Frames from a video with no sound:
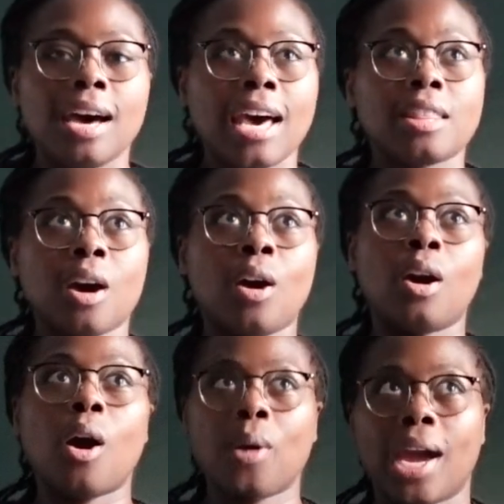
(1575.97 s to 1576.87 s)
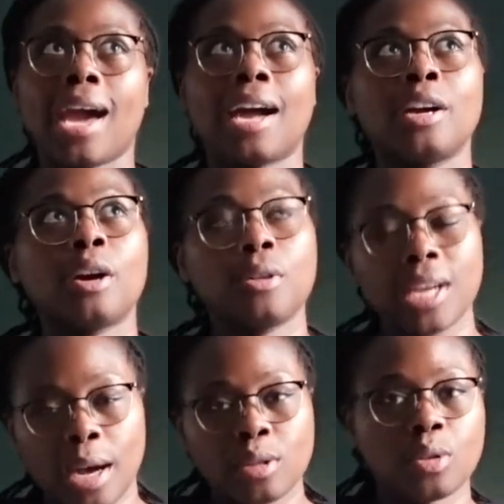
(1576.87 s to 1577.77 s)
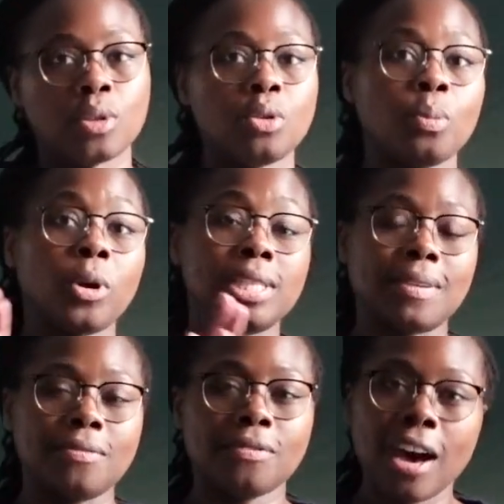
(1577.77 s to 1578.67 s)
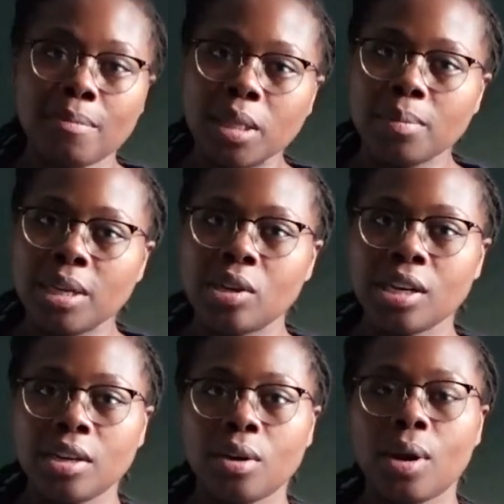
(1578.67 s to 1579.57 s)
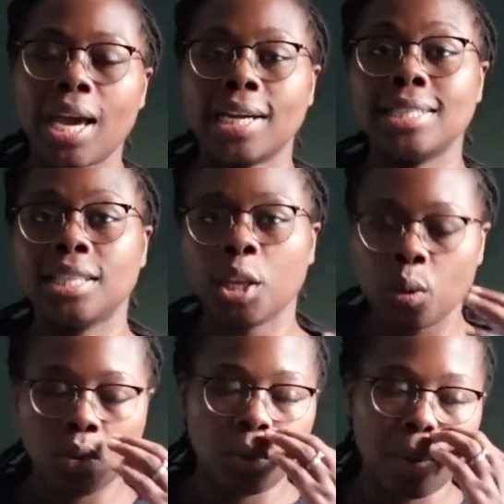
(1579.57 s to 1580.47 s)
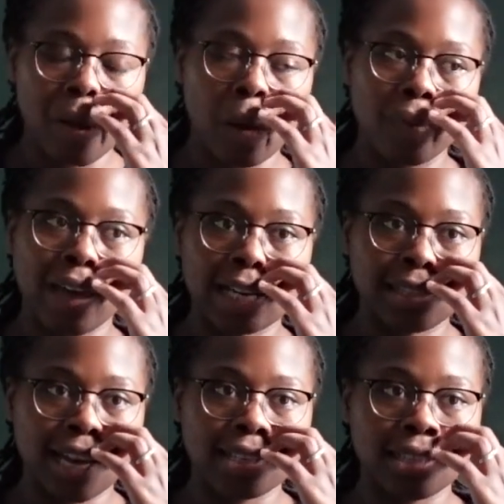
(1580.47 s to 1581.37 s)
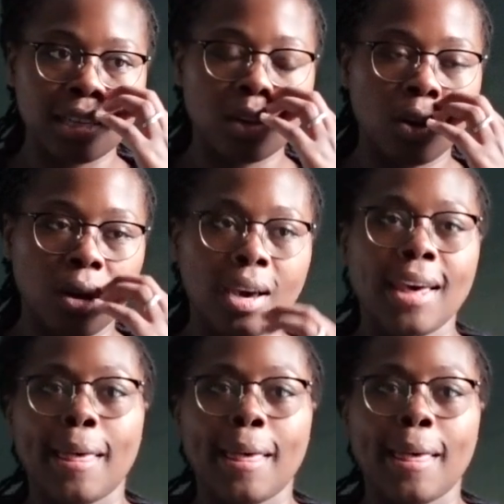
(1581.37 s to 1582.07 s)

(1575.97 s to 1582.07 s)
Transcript: I thought, okay, I could go down to a 2.75mm needle and continue the ribbing on that size needle,